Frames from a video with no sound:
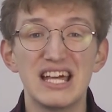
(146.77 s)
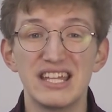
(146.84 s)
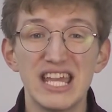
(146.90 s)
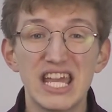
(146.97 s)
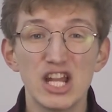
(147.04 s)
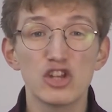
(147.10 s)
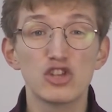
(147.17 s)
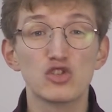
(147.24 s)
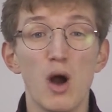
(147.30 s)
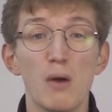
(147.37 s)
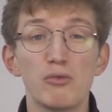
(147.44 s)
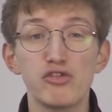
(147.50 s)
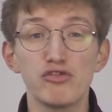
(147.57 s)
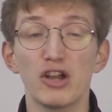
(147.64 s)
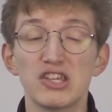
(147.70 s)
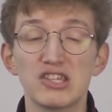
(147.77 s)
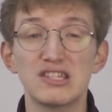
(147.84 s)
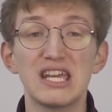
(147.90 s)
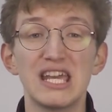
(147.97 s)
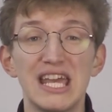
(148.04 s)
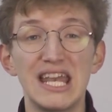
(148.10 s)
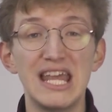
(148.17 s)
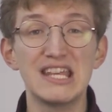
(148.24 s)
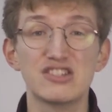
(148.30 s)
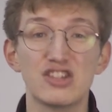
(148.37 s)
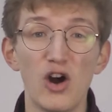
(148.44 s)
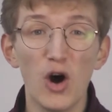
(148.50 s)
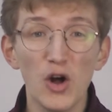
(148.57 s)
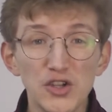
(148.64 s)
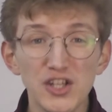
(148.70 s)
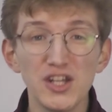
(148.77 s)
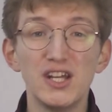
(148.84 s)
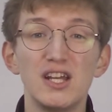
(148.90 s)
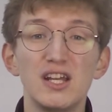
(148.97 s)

Are they going to stop trusting in his God?